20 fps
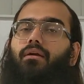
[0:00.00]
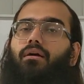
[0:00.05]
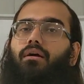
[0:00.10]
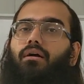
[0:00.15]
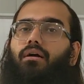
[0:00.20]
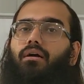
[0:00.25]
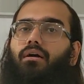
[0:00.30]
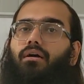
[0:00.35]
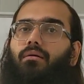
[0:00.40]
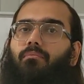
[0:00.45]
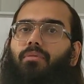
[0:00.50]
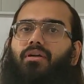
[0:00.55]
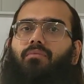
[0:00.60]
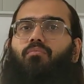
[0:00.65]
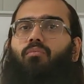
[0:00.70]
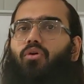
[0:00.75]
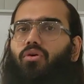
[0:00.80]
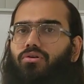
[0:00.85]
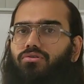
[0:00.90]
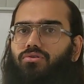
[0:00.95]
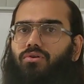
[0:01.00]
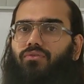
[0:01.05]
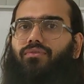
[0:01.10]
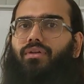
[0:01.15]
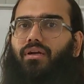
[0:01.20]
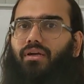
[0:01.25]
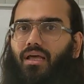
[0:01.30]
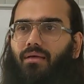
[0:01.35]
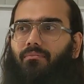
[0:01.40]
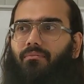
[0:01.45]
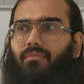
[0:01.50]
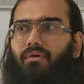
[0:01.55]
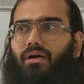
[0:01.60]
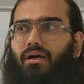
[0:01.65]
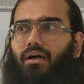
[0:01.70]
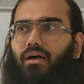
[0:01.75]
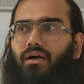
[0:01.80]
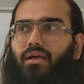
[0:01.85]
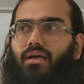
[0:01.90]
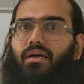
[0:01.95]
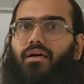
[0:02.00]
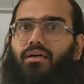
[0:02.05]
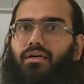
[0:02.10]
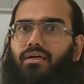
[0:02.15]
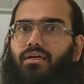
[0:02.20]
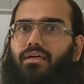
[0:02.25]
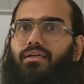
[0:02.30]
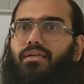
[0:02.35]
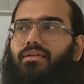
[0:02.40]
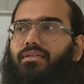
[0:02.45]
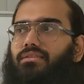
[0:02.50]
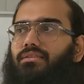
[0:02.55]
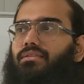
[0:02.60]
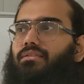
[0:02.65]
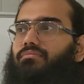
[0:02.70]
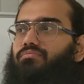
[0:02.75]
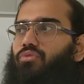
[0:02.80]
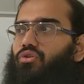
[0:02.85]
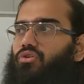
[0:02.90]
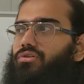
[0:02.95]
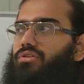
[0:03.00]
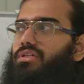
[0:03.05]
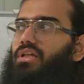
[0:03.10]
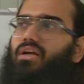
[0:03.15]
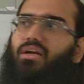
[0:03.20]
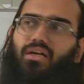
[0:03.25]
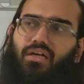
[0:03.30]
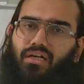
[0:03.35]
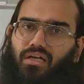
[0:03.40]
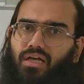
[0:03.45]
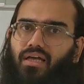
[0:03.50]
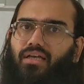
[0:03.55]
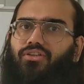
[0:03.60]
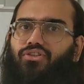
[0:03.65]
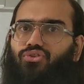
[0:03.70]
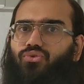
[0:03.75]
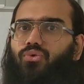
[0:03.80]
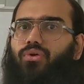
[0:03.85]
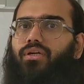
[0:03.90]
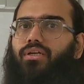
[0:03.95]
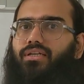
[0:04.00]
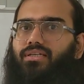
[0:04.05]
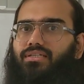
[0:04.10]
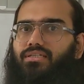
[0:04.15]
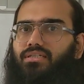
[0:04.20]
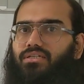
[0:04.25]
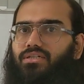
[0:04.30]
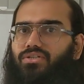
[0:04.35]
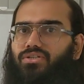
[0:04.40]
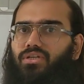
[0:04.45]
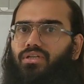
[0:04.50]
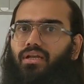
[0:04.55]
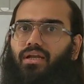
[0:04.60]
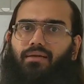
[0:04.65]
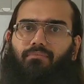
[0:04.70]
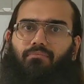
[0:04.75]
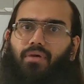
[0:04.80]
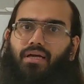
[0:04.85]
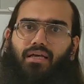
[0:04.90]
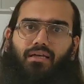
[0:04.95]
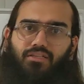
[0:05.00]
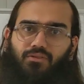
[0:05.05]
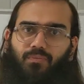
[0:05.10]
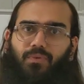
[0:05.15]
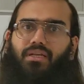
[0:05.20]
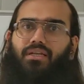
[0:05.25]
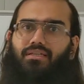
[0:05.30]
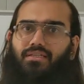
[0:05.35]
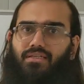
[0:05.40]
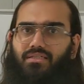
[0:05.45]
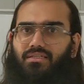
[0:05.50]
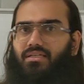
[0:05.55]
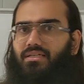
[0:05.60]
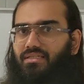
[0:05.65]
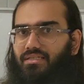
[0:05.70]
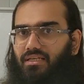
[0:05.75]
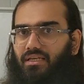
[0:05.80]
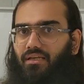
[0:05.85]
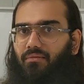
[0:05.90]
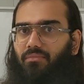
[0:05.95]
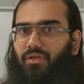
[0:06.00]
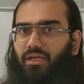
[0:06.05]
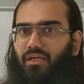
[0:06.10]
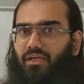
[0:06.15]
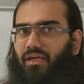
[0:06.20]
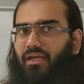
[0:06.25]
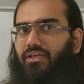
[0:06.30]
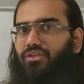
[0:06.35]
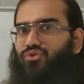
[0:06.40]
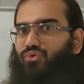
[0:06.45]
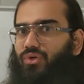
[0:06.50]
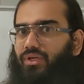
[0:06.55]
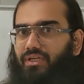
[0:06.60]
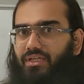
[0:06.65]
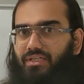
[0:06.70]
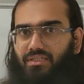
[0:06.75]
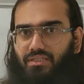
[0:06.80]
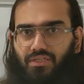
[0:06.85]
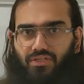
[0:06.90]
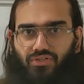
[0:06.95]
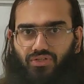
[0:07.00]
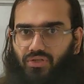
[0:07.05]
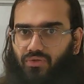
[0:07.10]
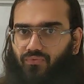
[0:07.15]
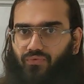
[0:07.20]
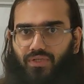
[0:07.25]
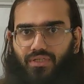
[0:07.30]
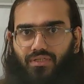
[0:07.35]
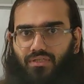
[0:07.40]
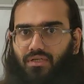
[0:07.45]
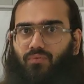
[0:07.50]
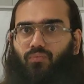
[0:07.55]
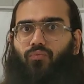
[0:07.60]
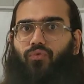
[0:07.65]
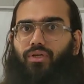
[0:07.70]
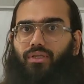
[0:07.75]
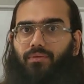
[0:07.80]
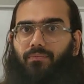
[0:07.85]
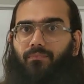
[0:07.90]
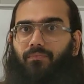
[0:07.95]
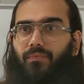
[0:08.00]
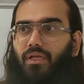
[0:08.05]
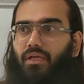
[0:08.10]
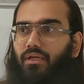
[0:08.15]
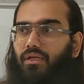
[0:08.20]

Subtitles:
but most of the time I heard it's mostly a casual discussion, and my experience is the same, like casual discussion with someone.